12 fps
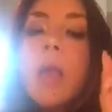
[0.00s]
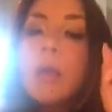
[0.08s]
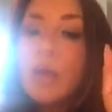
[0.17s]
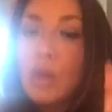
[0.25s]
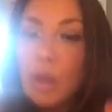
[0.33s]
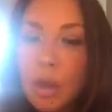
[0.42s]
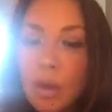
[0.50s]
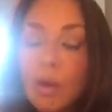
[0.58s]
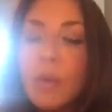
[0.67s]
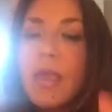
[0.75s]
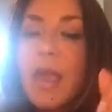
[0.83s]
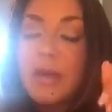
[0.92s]

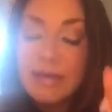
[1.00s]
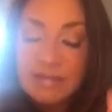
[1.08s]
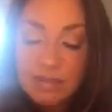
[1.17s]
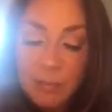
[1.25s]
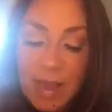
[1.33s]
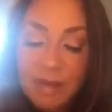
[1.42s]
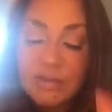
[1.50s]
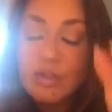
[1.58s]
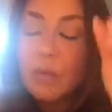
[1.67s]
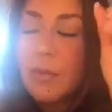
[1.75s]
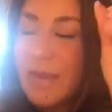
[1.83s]
You can expect to